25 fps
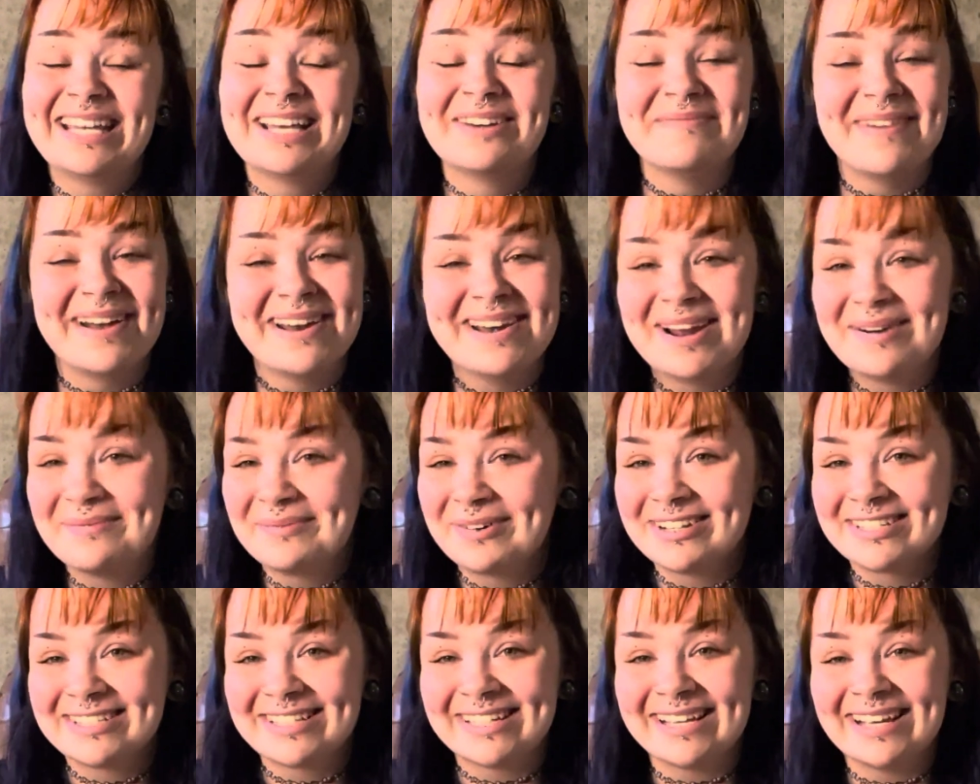get my
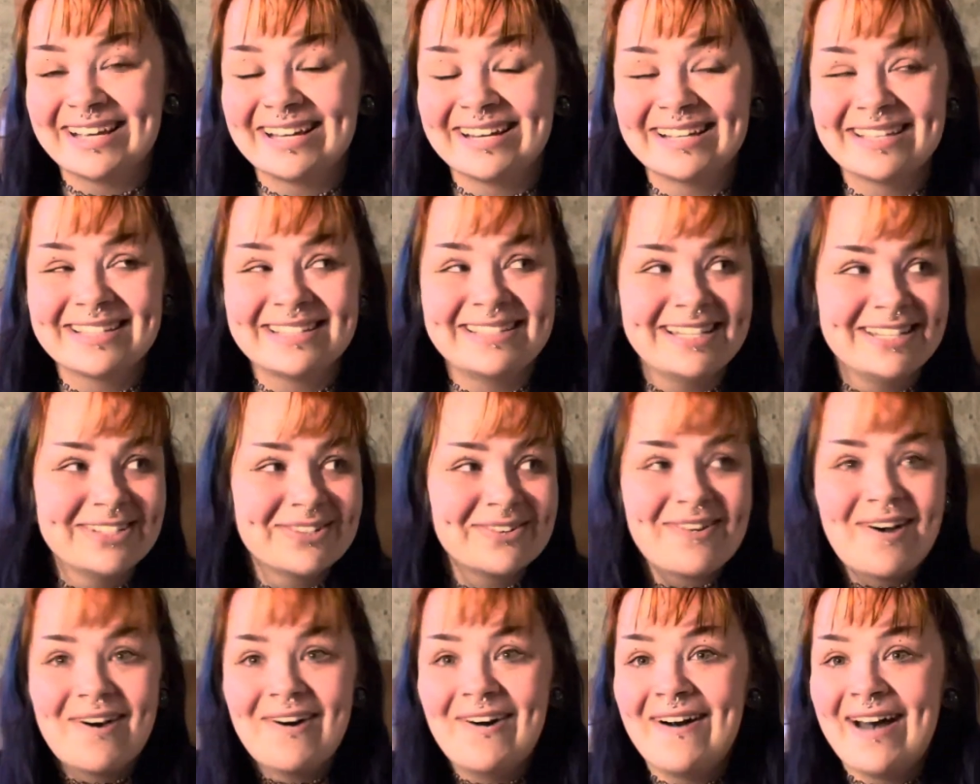numbers again because these
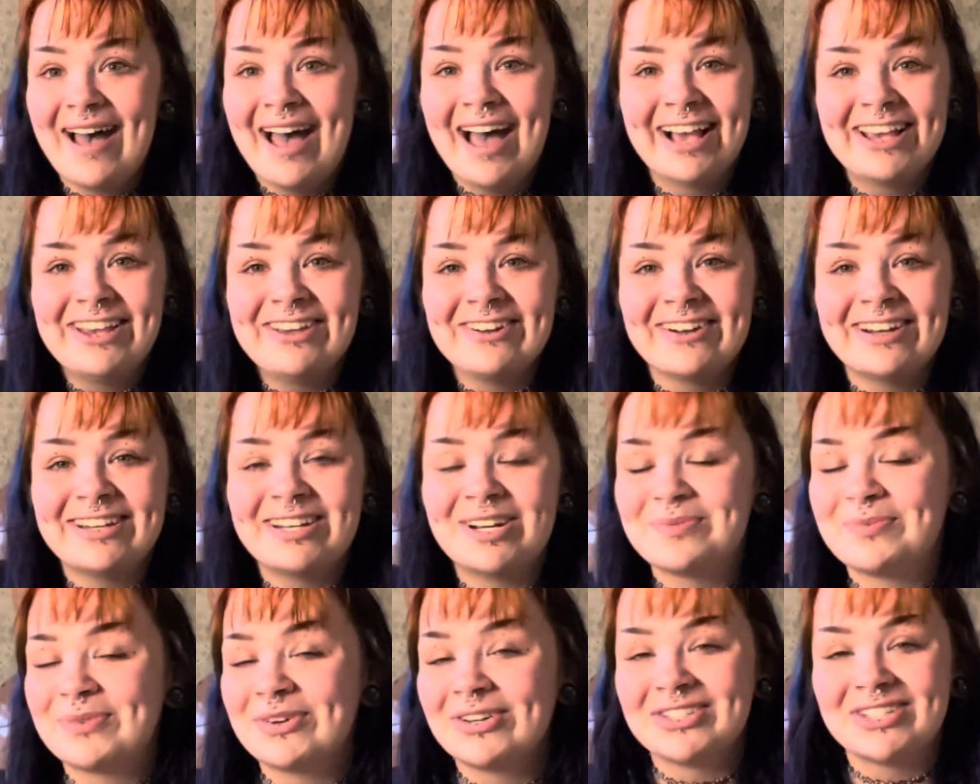are all accurate
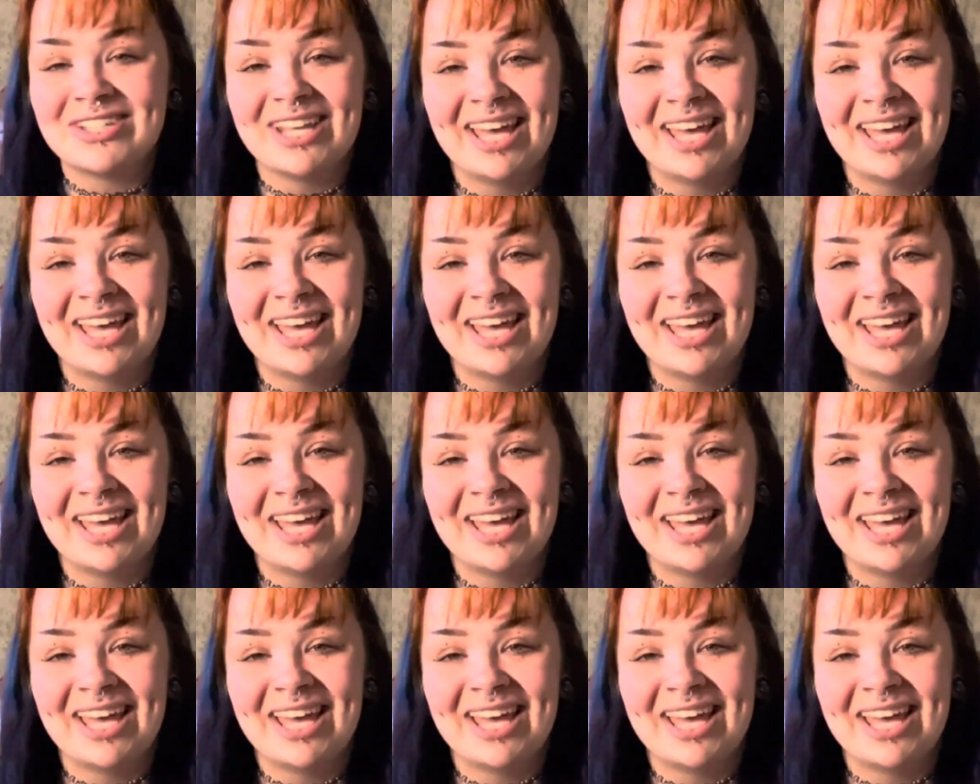numbers.